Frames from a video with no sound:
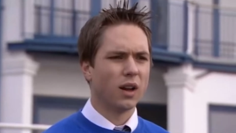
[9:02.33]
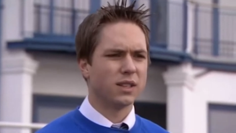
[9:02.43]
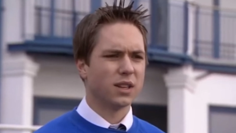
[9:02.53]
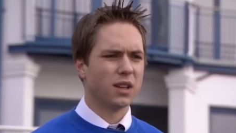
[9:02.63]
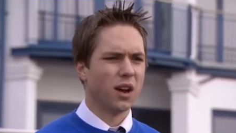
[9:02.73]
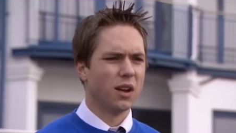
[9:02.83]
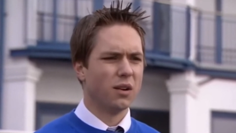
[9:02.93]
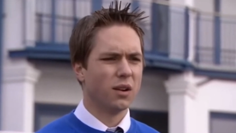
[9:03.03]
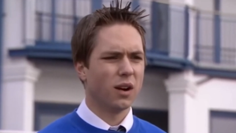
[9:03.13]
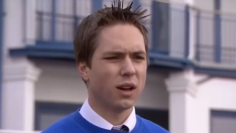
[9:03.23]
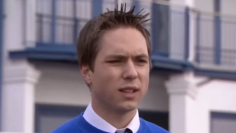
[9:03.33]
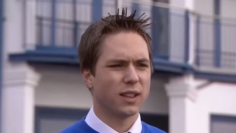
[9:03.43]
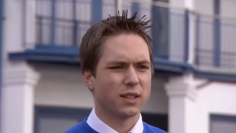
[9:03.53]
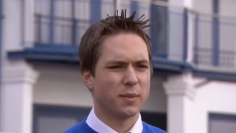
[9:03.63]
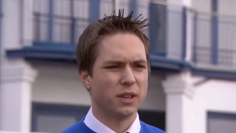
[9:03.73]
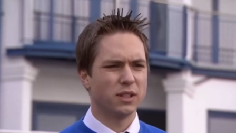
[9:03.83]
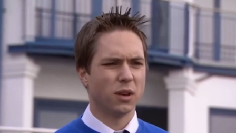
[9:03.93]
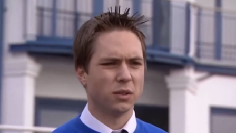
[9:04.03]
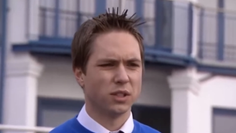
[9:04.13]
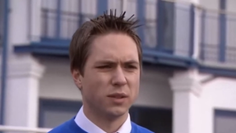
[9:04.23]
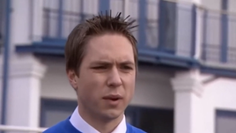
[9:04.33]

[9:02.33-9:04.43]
I don't know. I think that's a bit dodgy,